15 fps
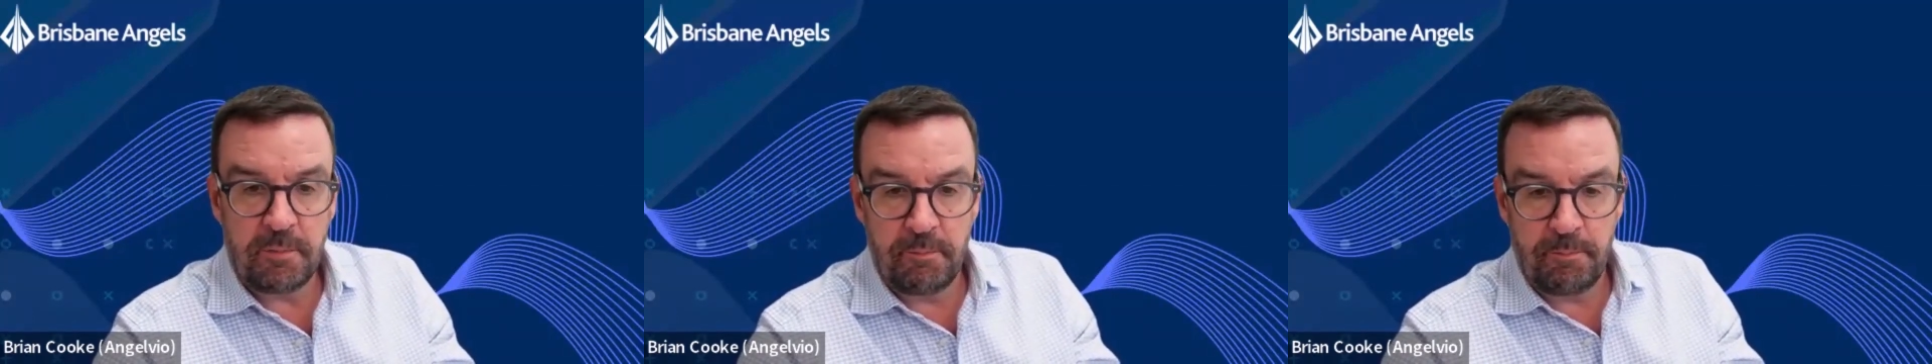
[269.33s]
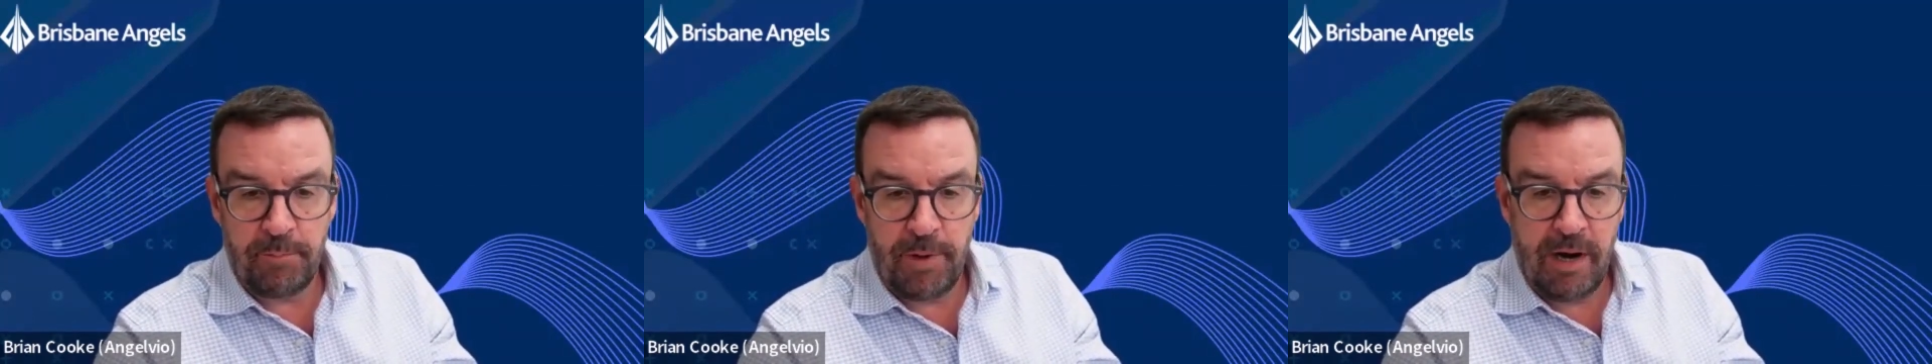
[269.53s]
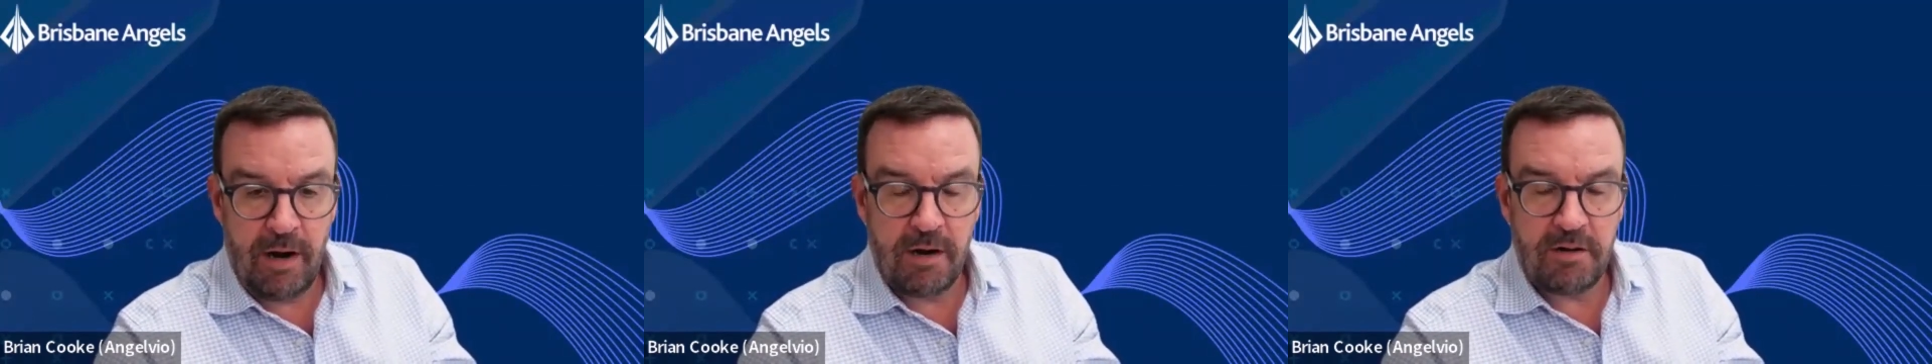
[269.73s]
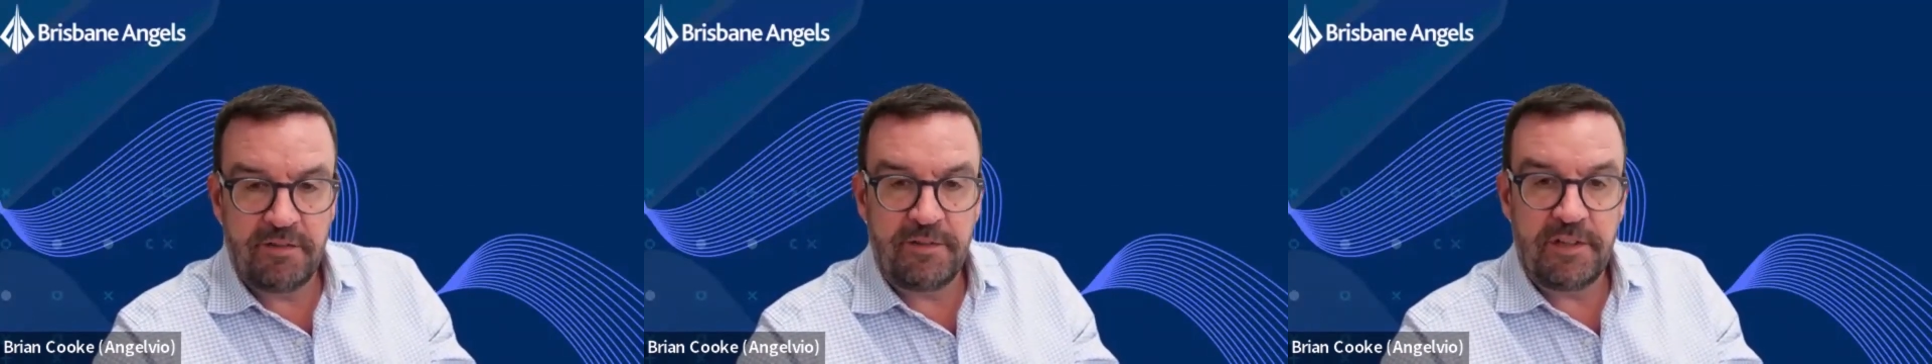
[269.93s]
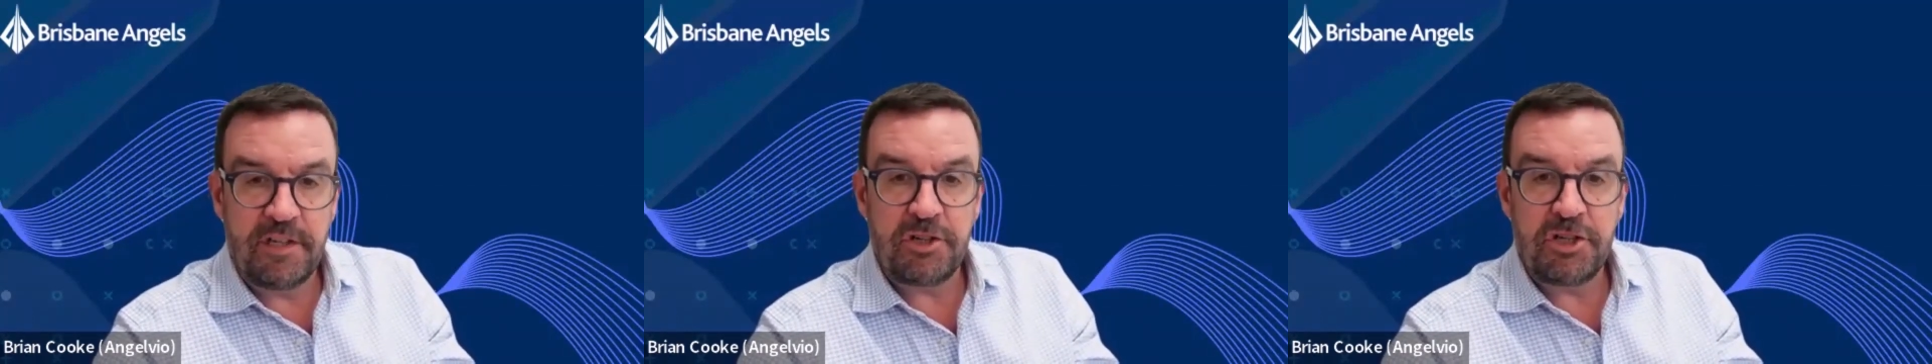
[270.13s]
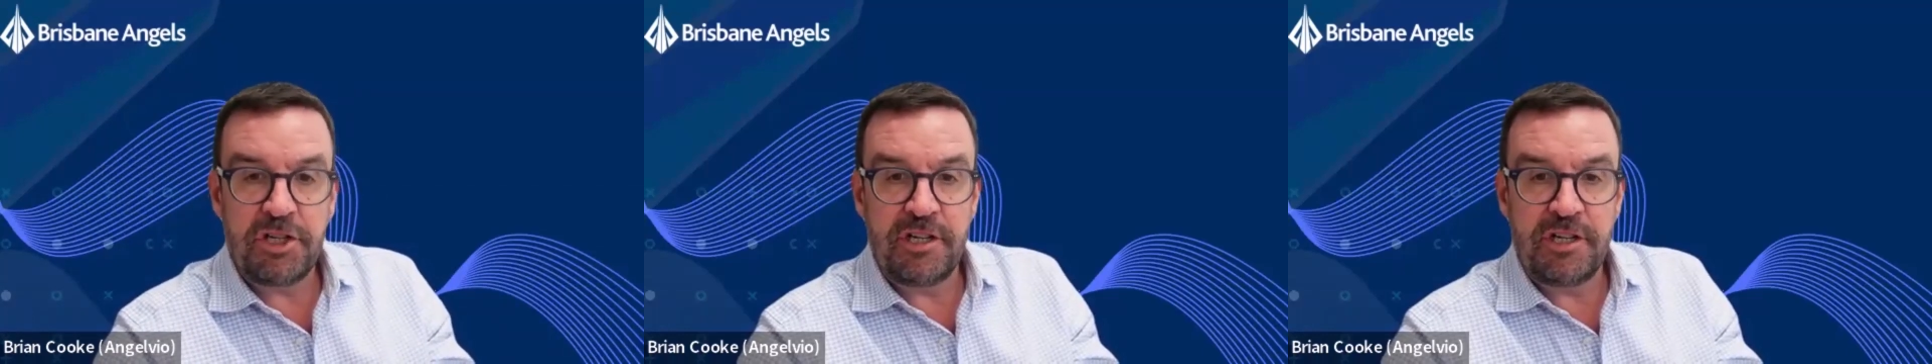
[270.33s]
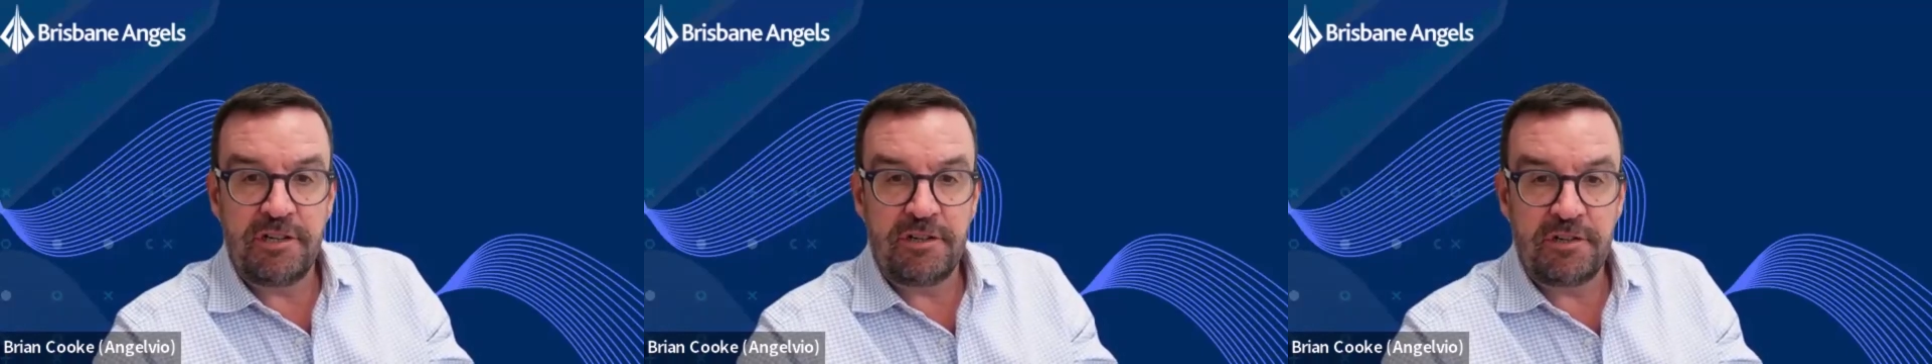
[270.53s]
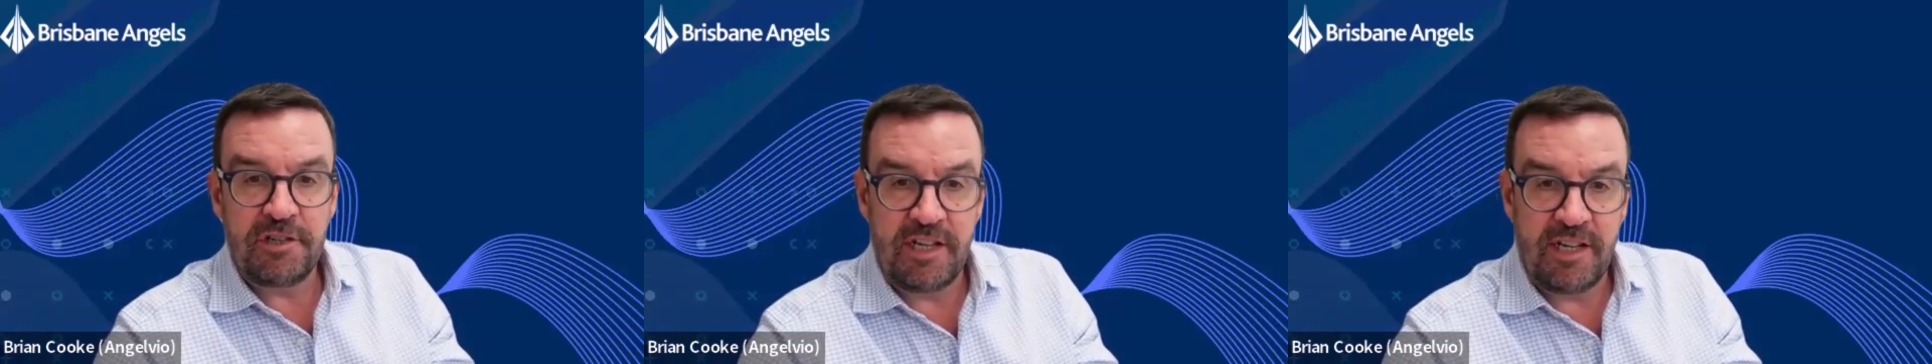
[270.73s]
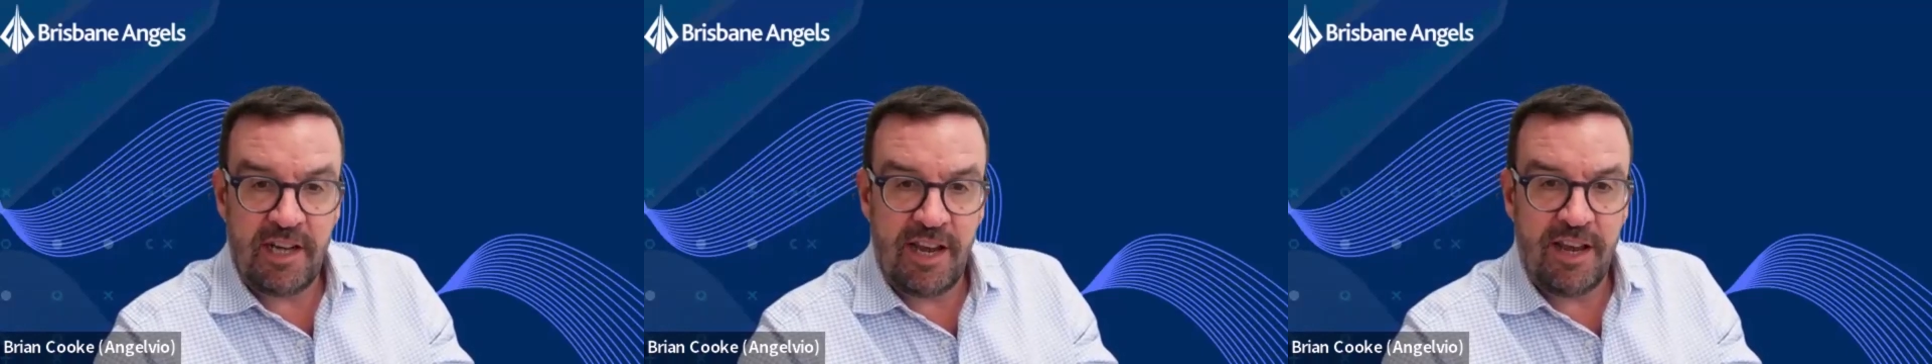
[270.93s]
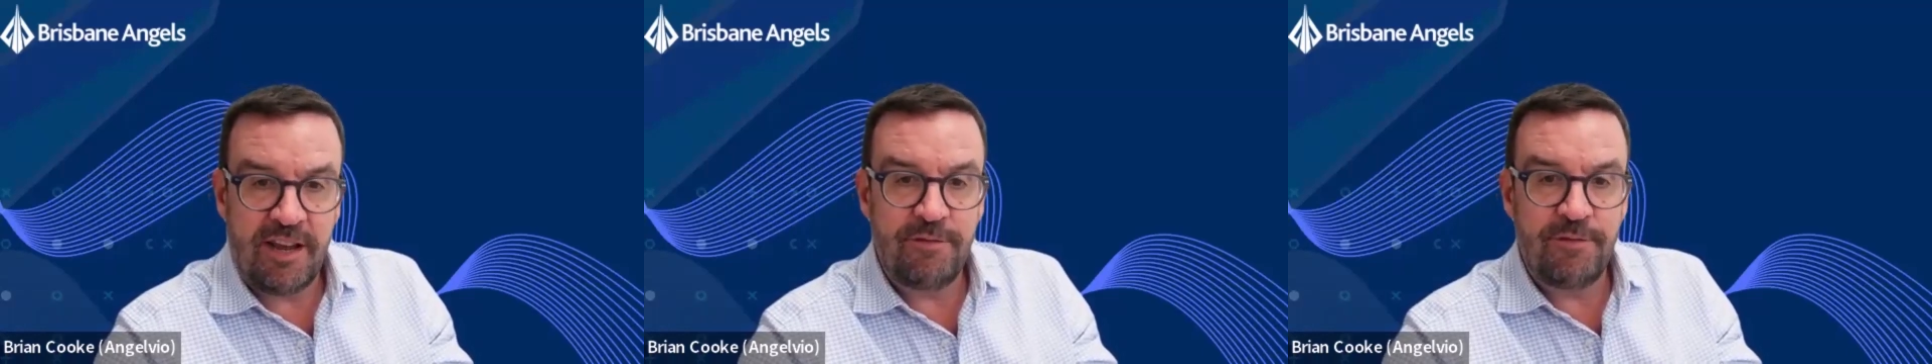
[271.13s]
part of their shares in
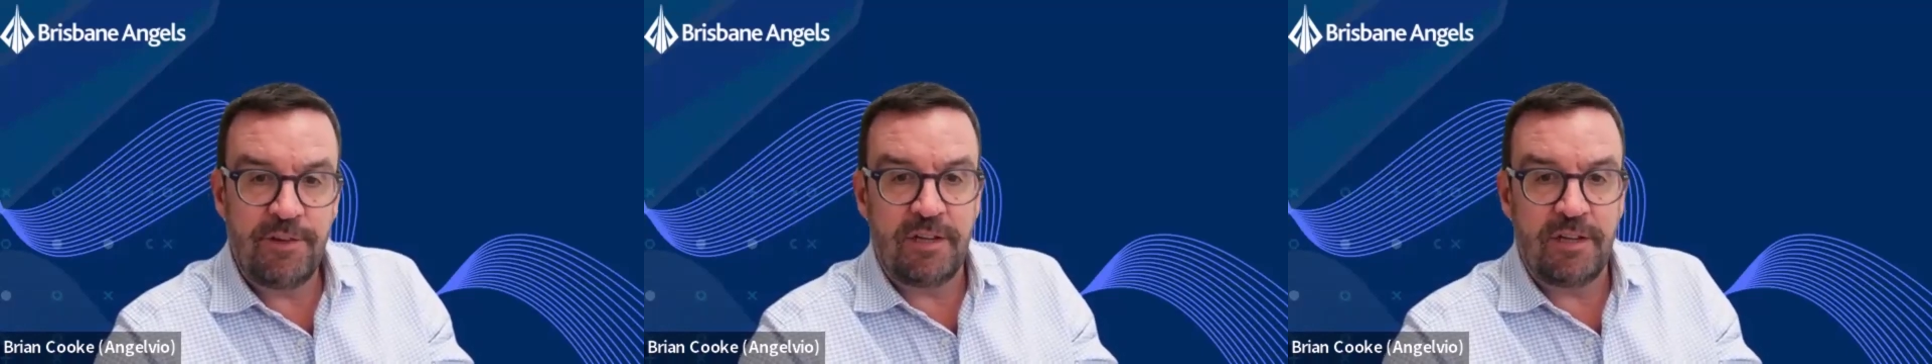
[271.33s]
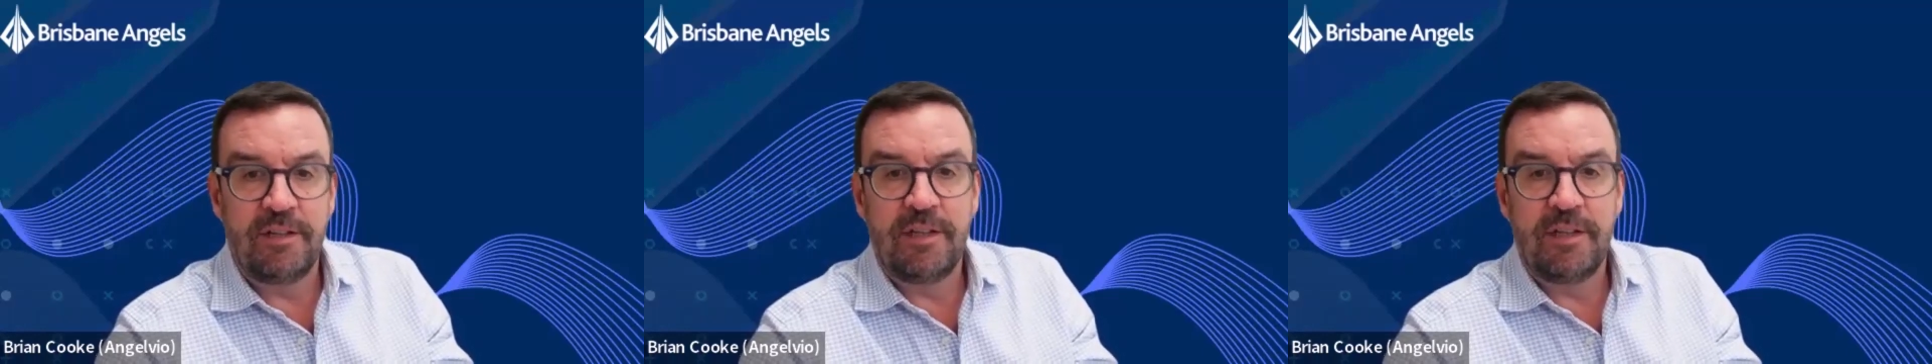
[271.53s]
Canva